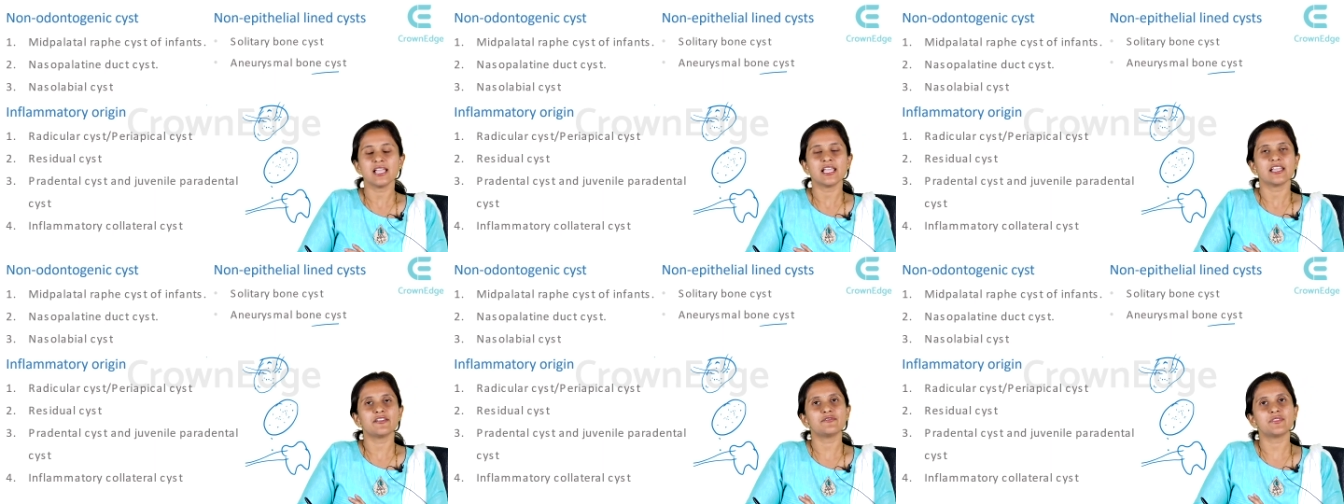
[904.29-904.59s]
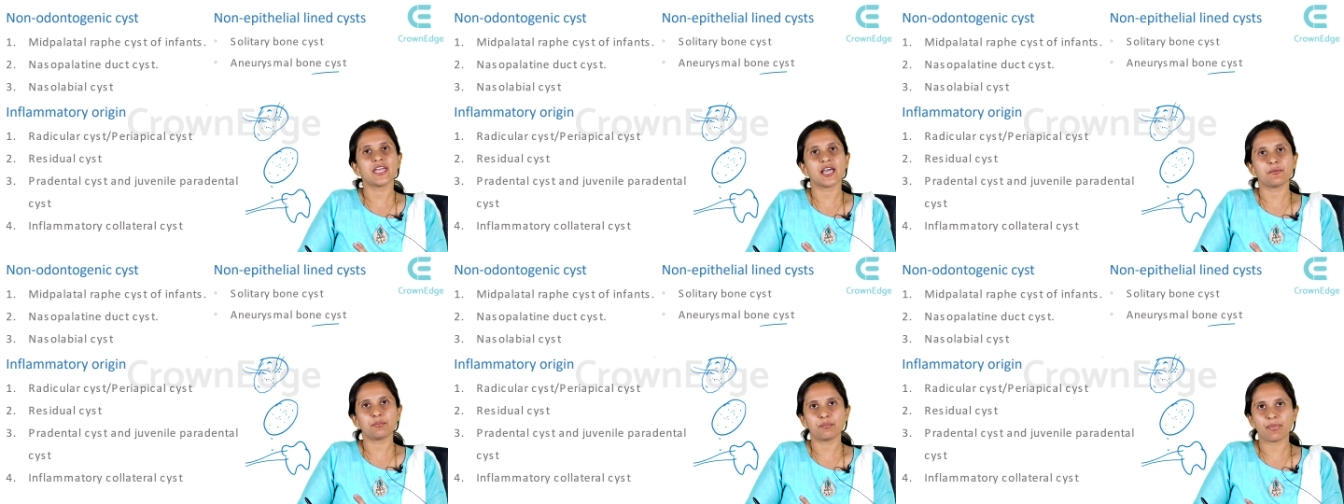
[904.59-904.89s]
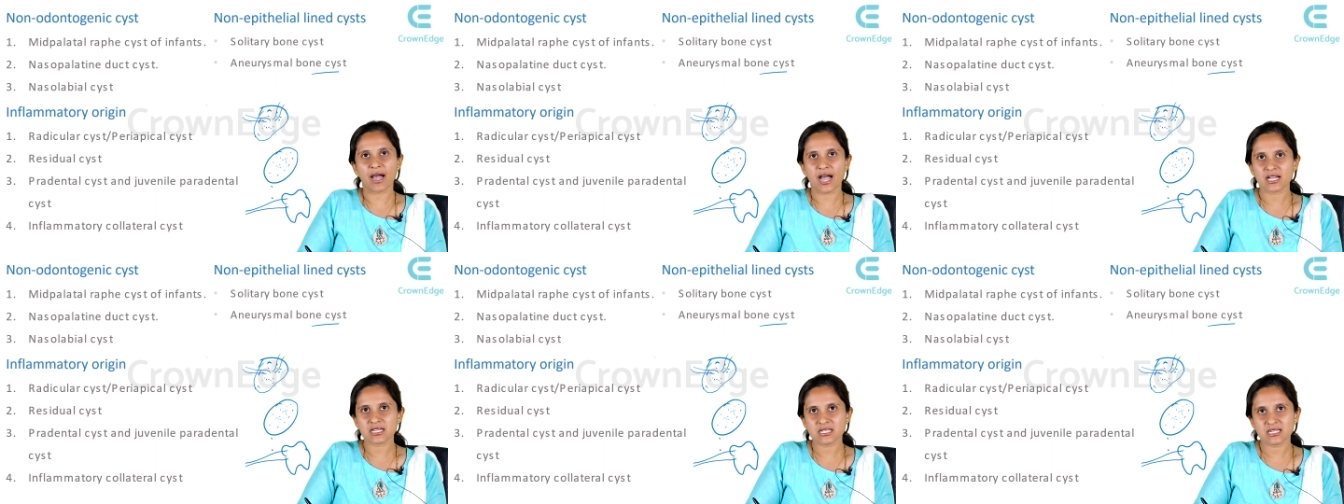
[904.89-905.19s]
If they are
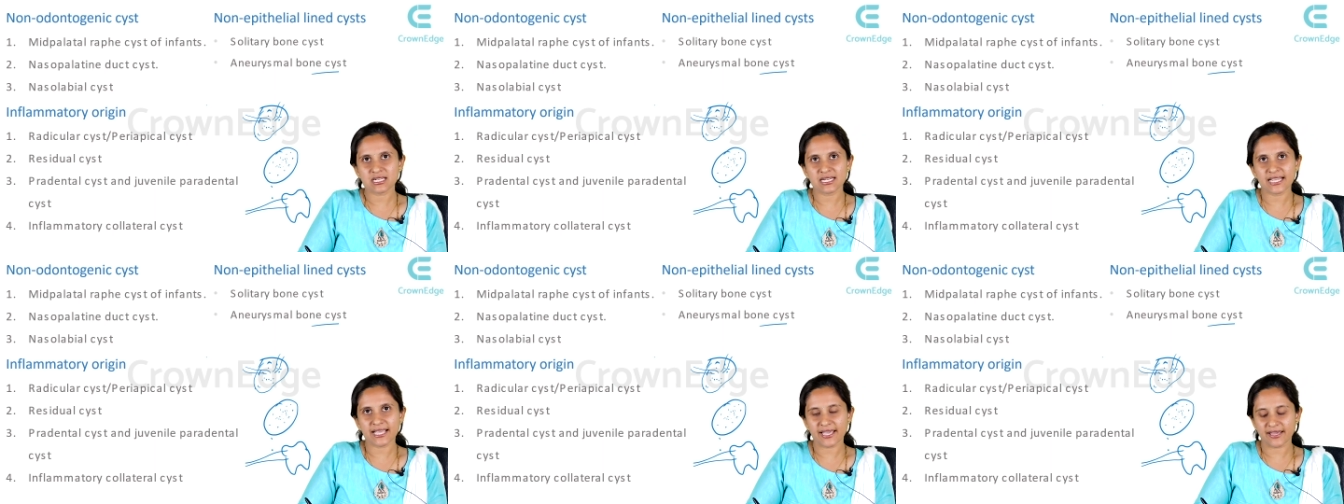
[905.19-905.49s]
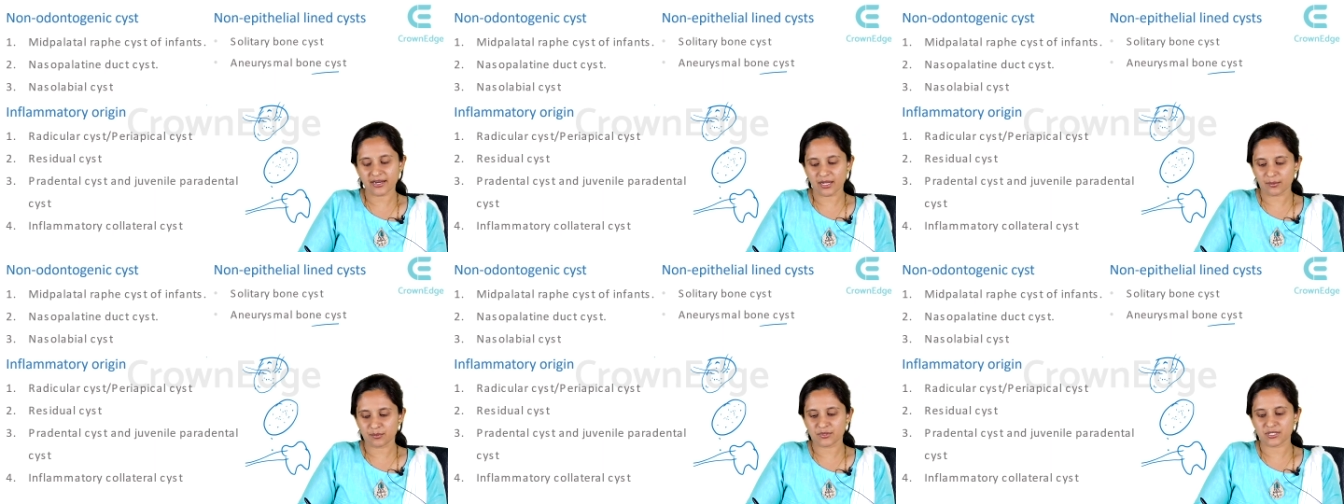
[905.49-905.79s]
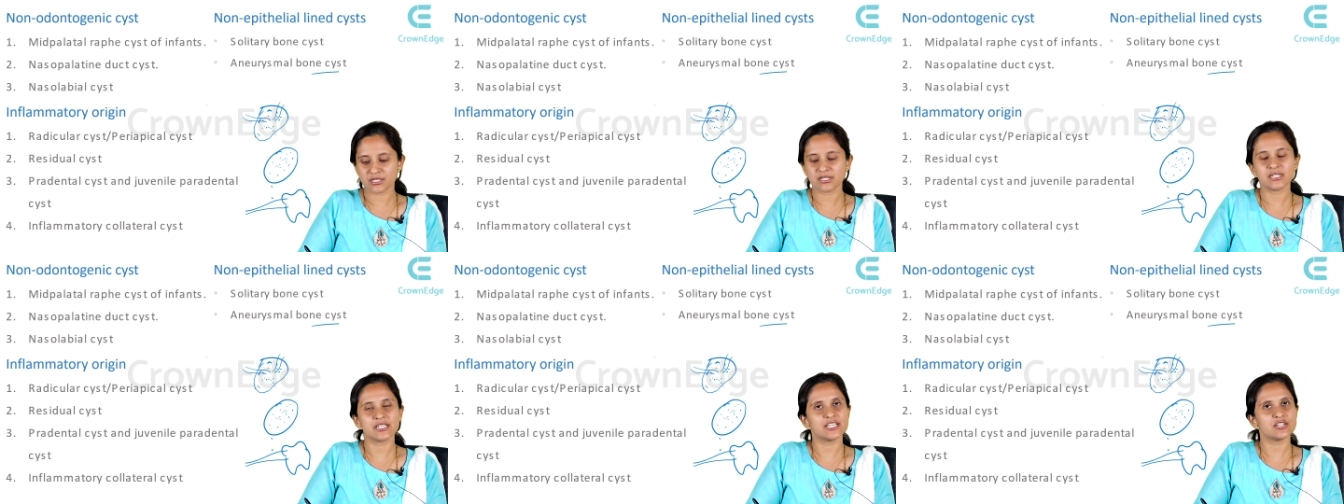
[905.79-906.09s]
partially
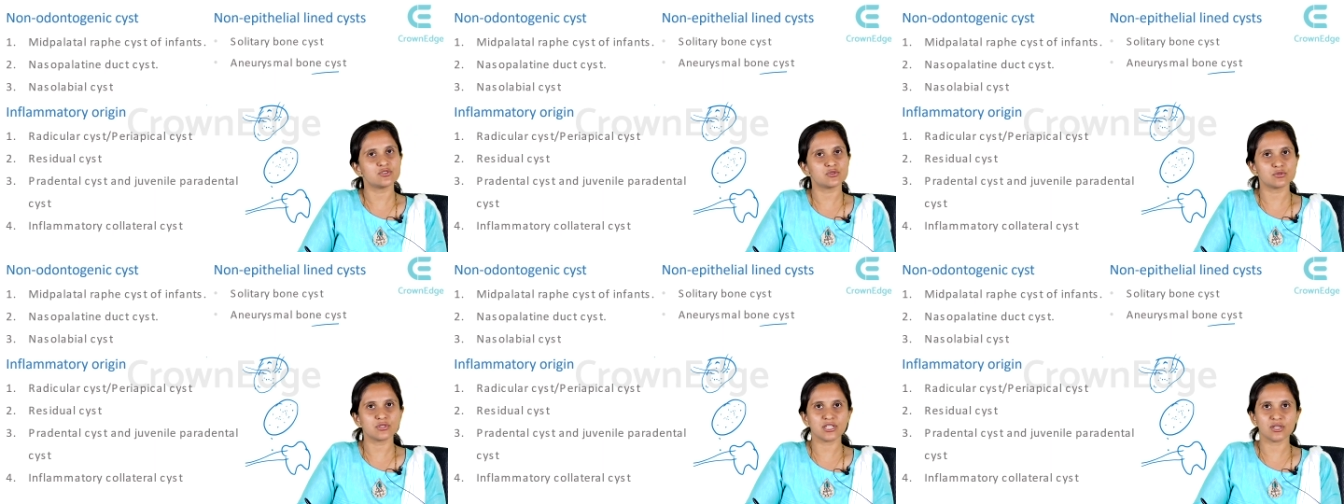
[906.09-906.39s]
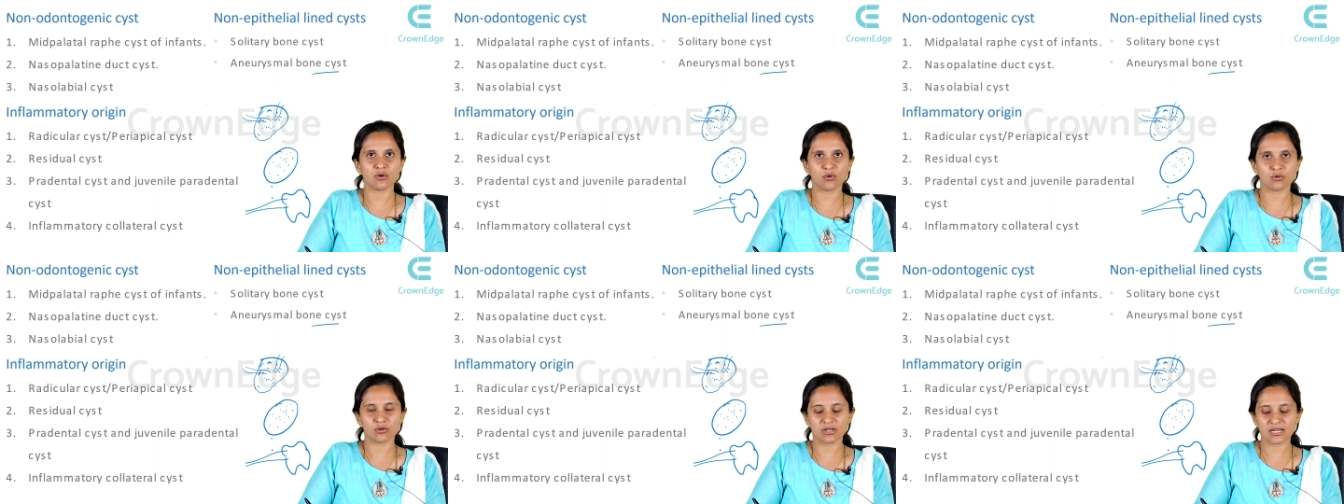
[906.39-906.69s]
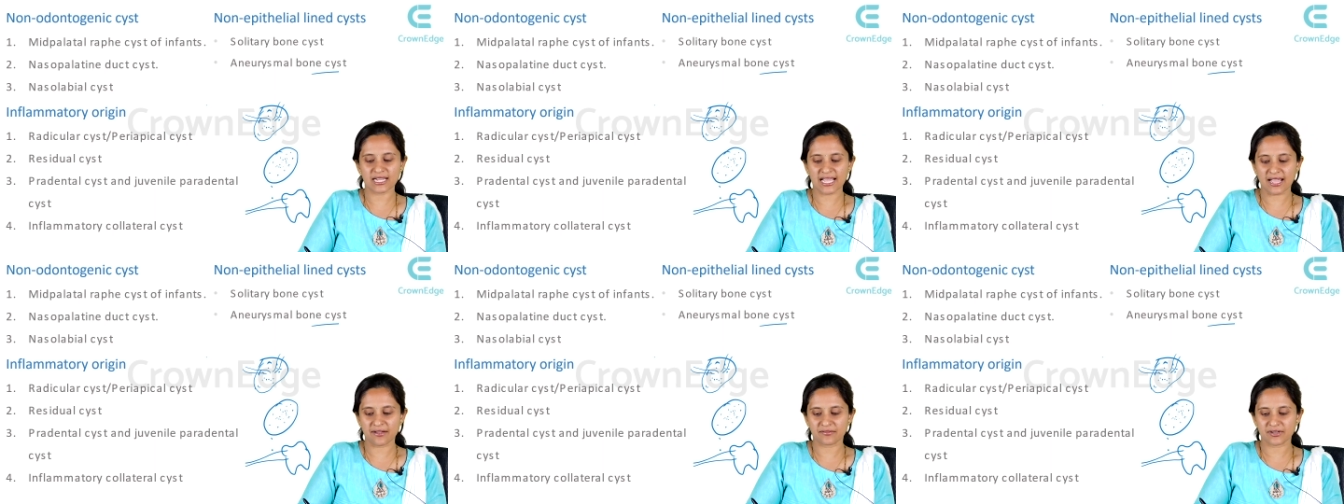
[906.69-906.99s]
erupted into the
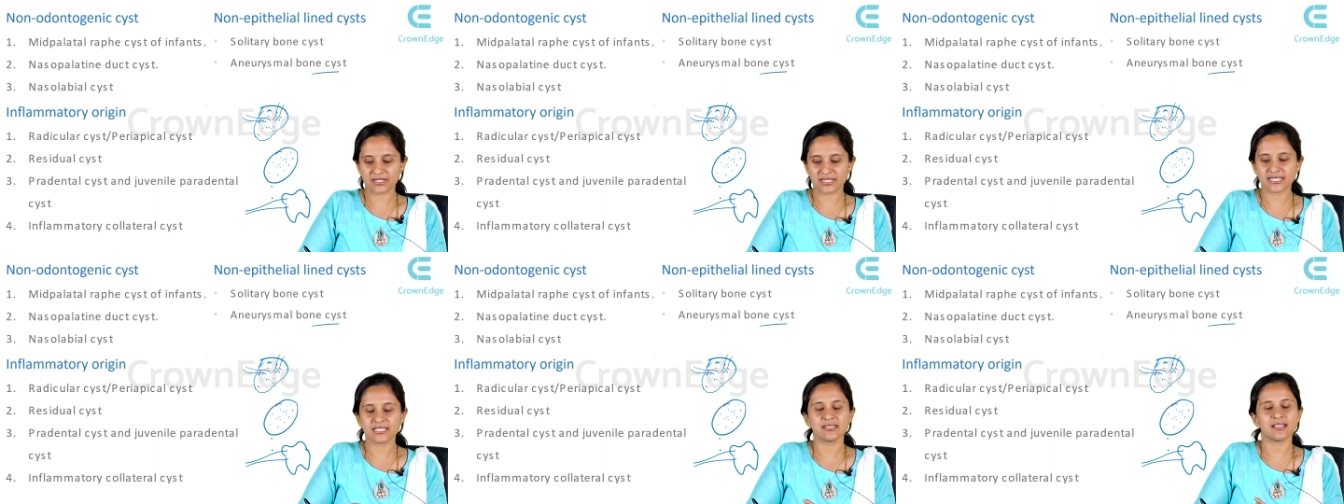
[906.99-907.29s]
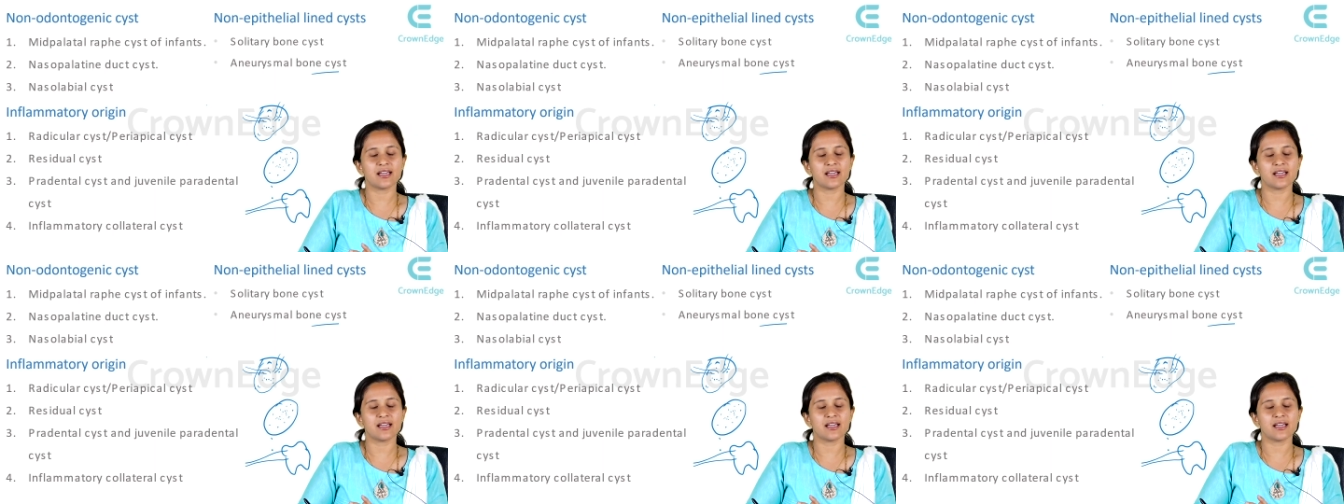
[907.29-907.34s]
oral cavity,